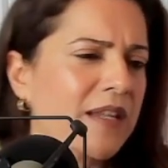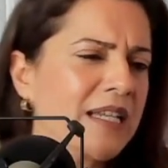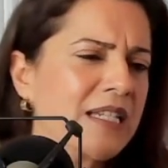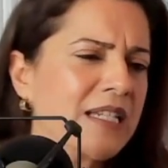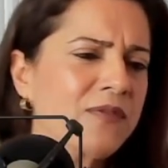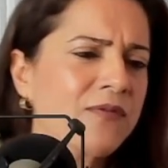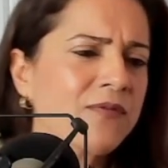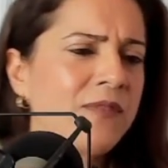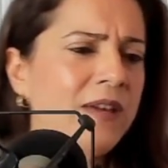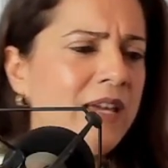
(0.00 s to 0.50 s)
They
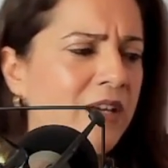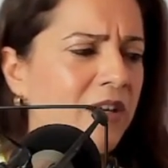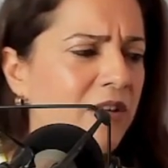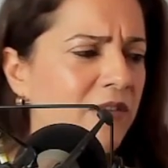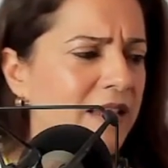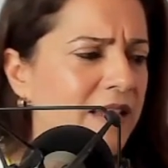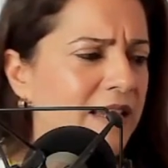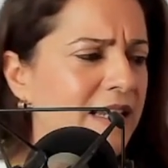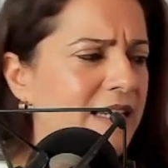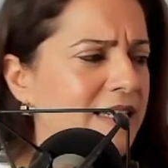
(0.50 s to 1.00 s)
need to
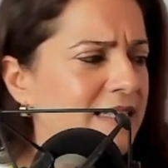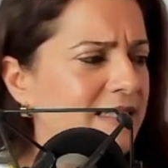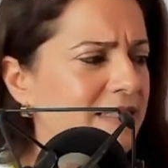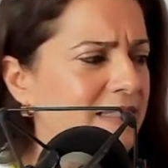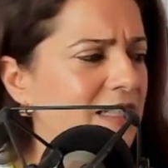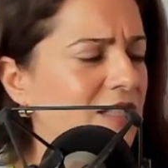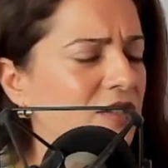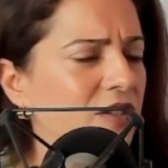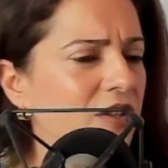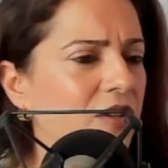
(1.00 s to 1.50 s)
fail. They need to
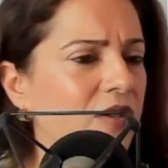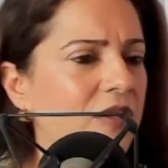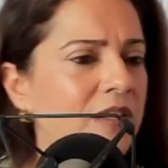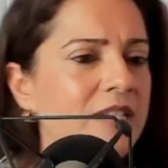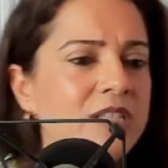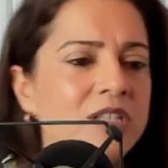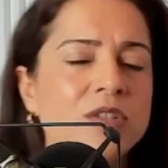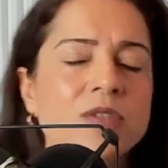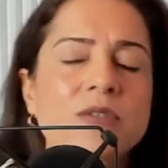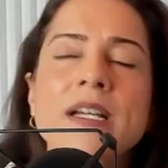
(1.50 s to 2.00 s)
see each other.
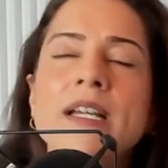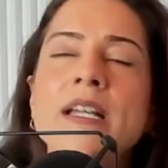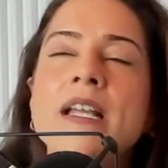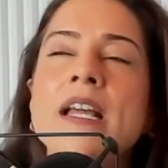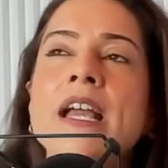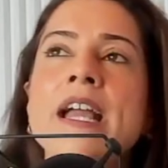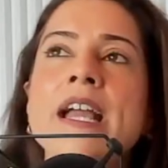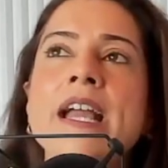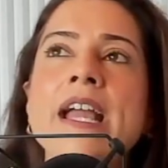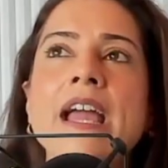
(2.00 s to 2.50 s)
They need to
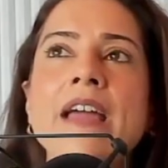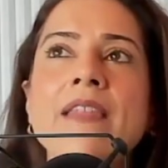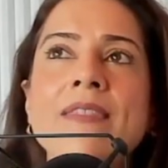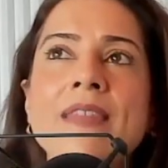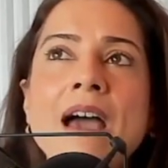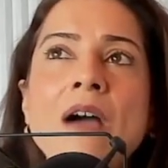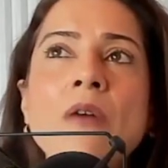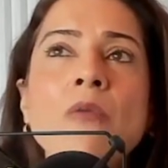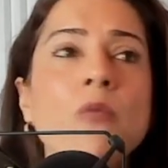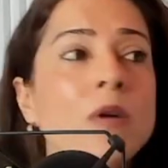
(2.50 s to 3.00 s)
create.
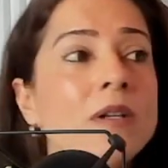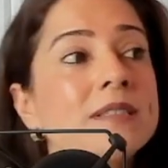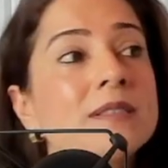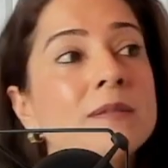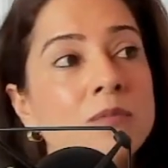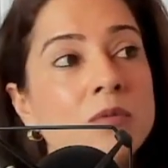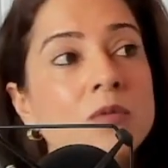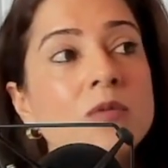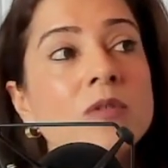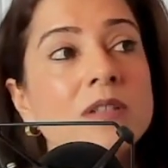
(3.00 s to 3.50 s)
And that
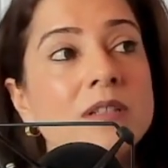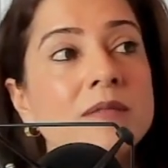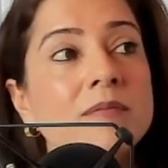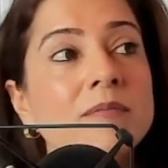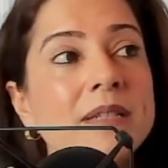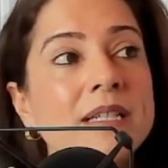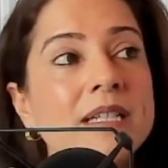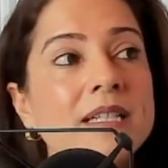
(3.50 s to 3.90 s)
was important